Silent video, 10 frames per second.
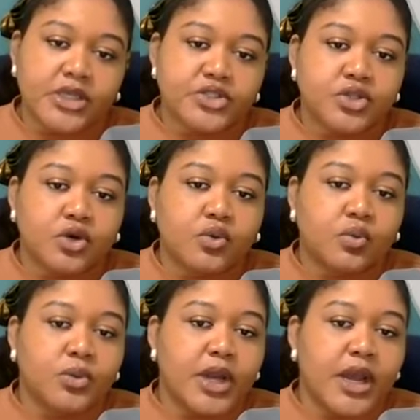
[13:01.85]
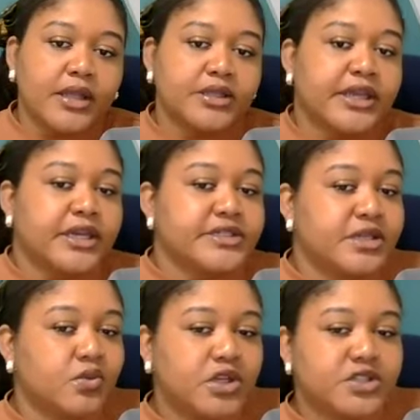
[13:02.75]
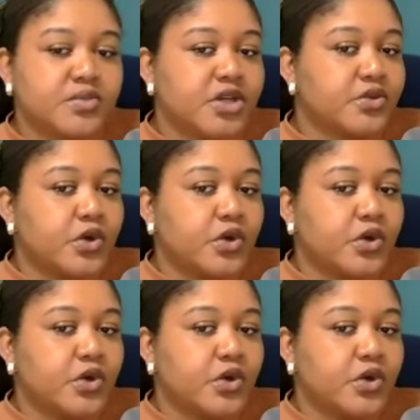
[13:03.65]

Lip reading: so like I said, once a month,